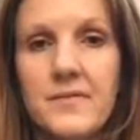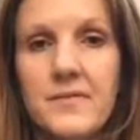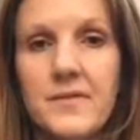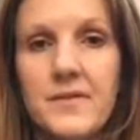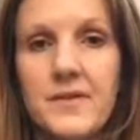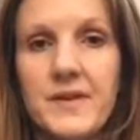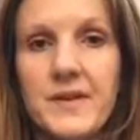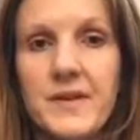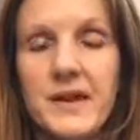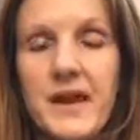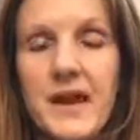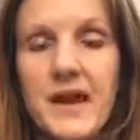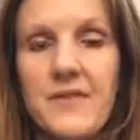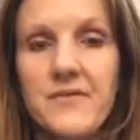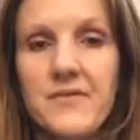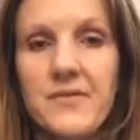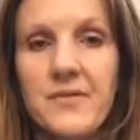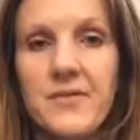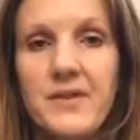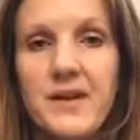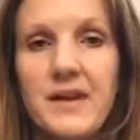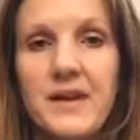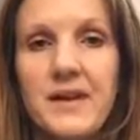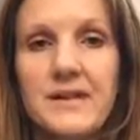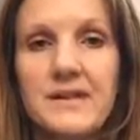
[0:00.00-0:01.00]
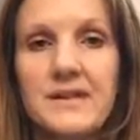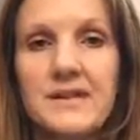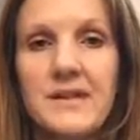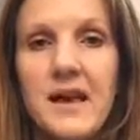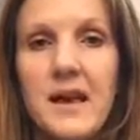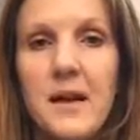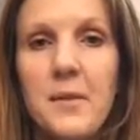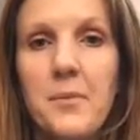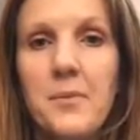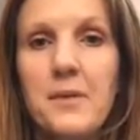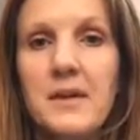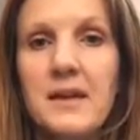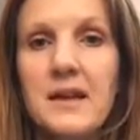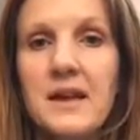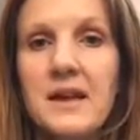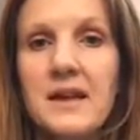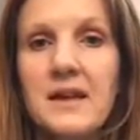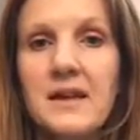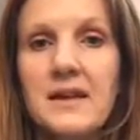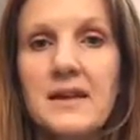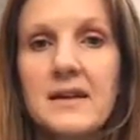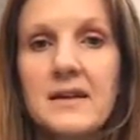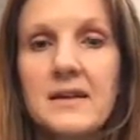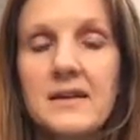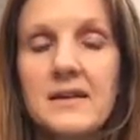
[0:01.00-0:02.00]
that everything is
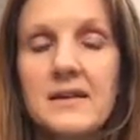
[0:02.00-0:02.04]
happening